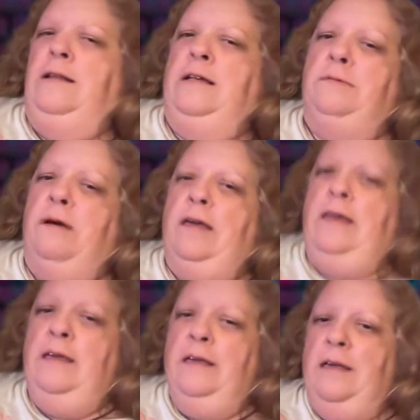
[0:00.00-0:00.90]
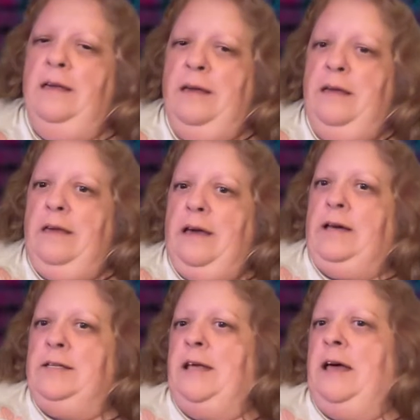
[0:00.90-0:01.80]
That's why, you
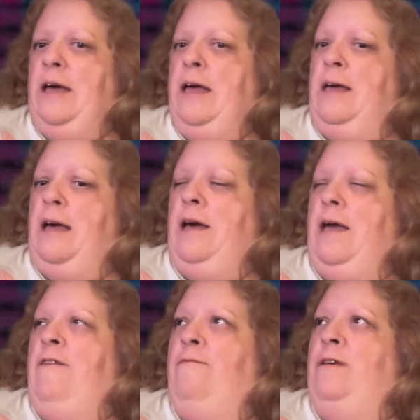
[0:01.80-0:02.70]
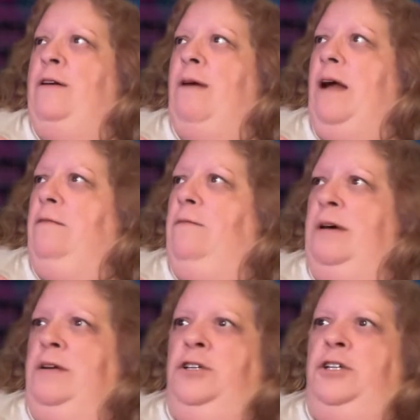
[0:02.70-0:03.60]
guys, I haven't been around
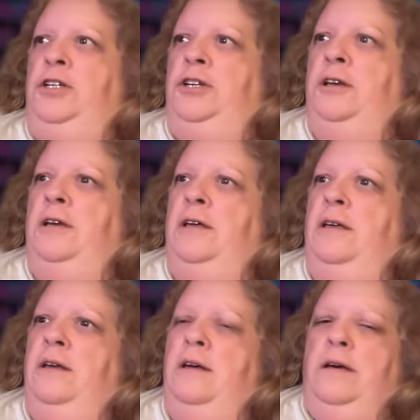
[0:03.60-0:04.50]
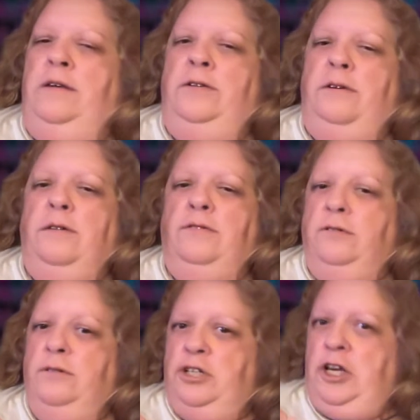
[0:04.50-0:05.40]
much on Tokyo
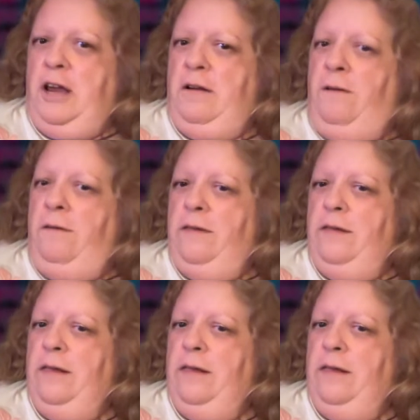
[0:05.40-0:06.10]
Drew's channel